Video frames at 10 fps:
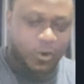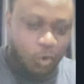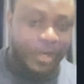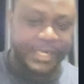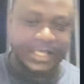
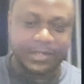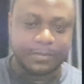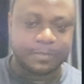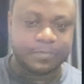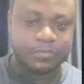crawling,
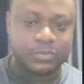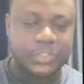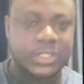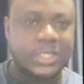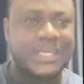
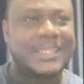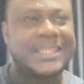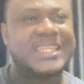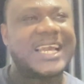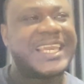
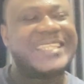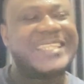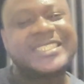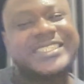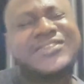they are
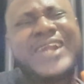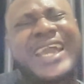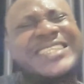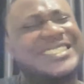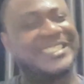getting the
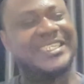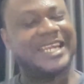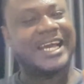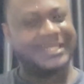right signal